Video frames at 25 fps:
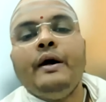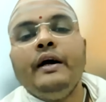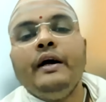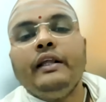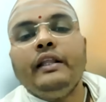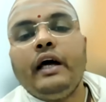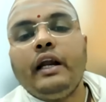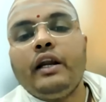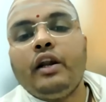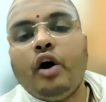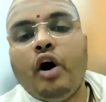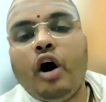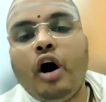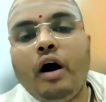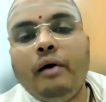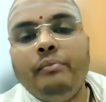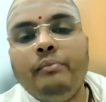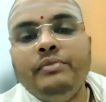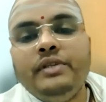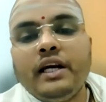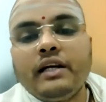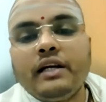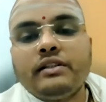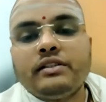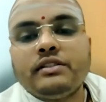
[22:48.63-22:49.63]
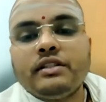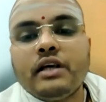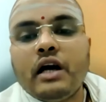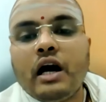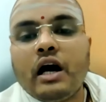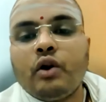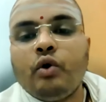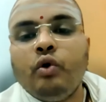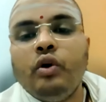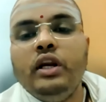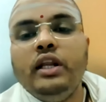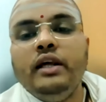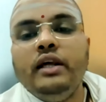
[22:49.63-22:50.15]
that objects are
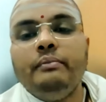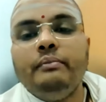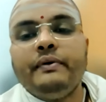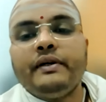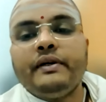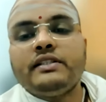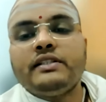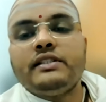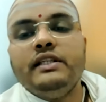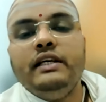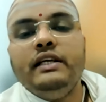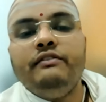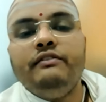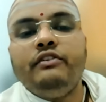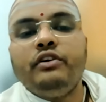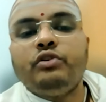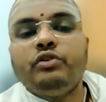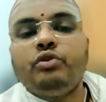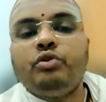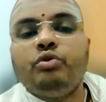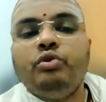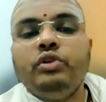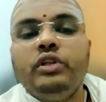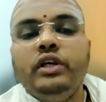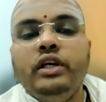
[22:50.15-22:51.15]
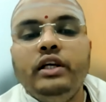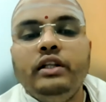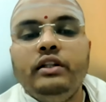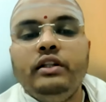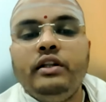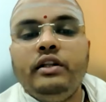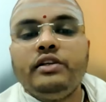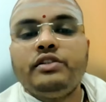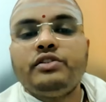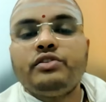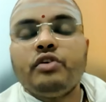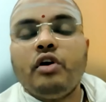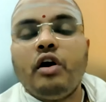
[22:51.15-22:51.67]
only perceived through the
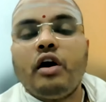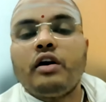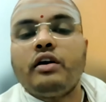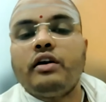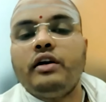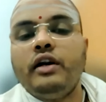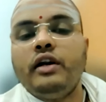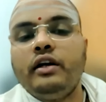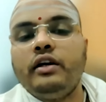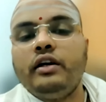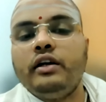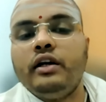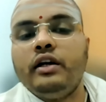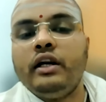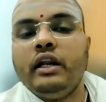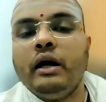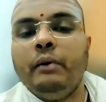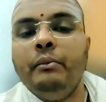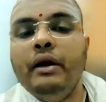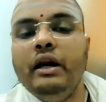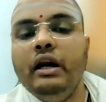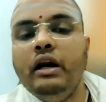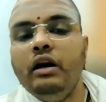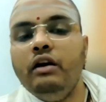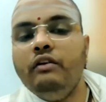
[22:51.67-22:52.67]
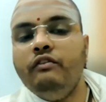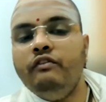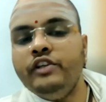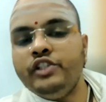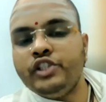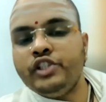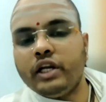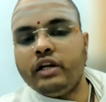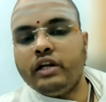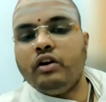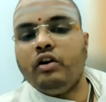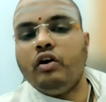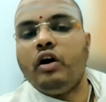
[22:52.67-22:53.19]
distorted double
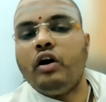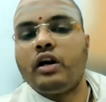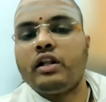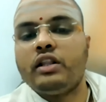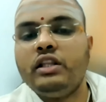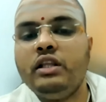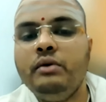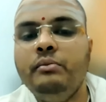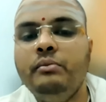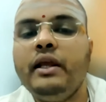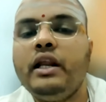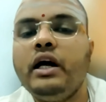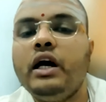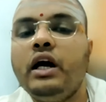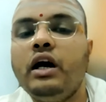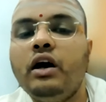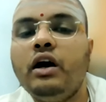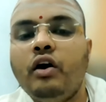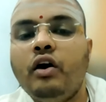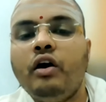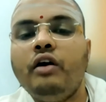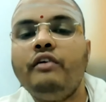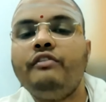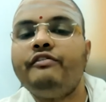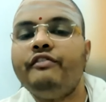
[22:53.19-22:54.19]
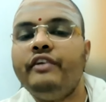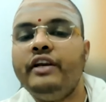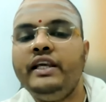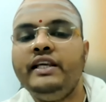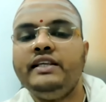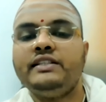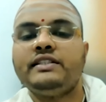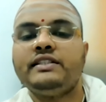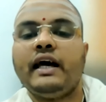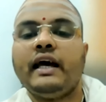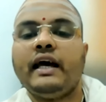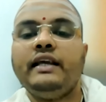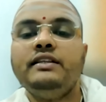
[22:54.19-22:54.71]
vision or timira of knee
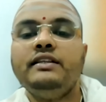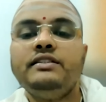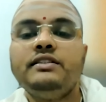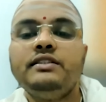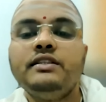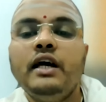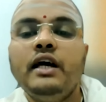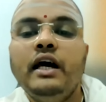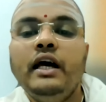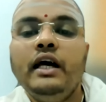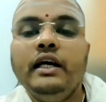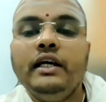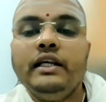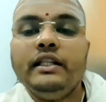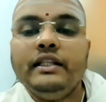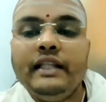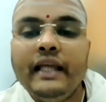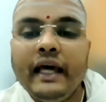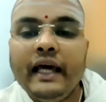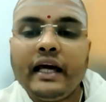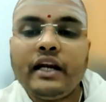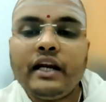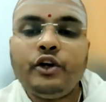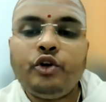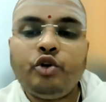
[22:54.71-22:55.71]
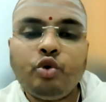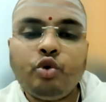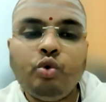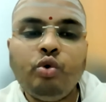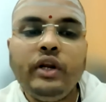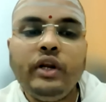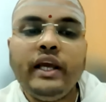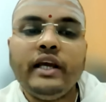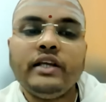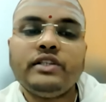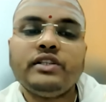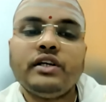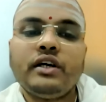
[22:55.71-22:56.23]
Their true
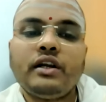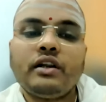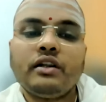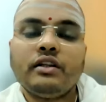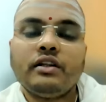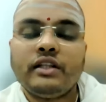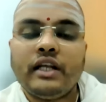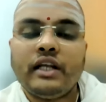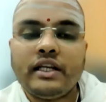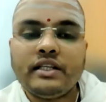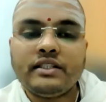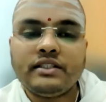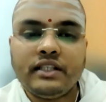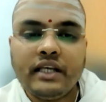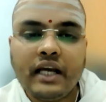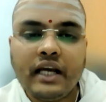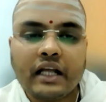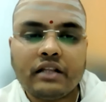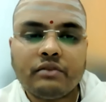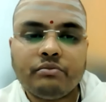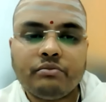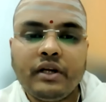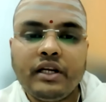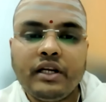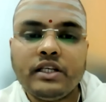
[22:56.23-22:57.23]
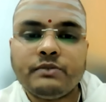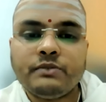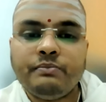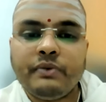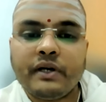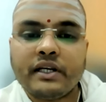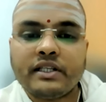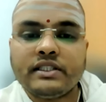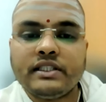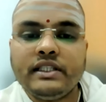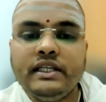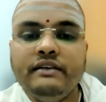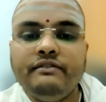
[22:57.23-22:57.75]
nature, that is the Atman, is
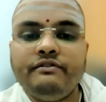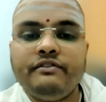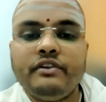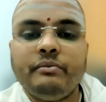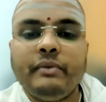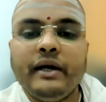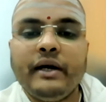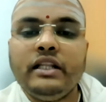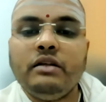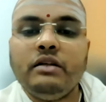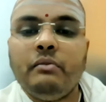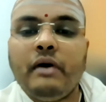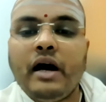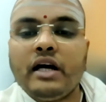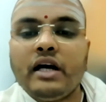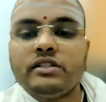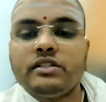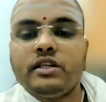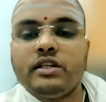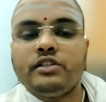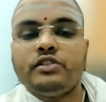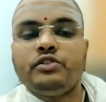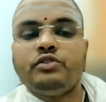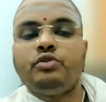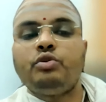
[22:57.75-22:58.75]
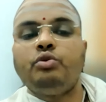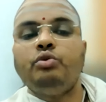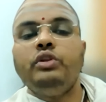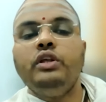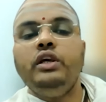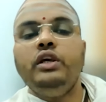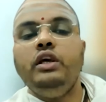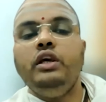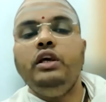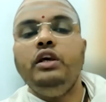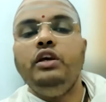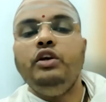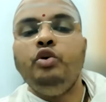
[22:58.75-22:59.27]
perceived by the masters through
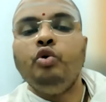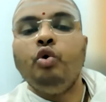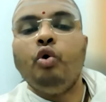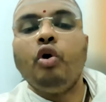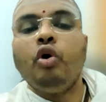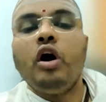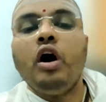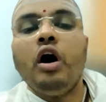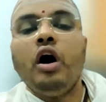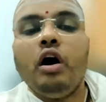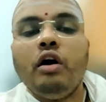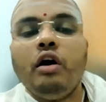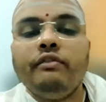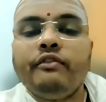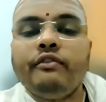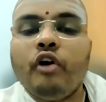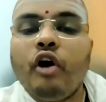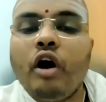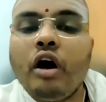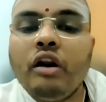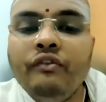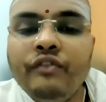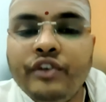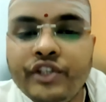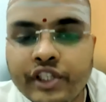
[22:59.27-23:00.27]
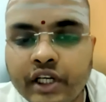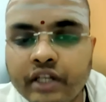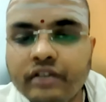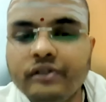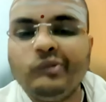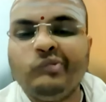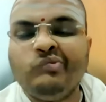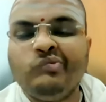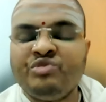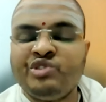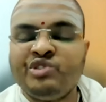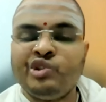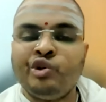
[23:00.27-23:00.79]
the yoga of non-vision.
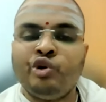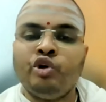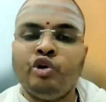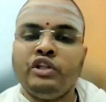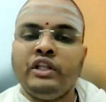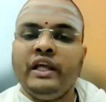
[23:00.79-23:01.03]
So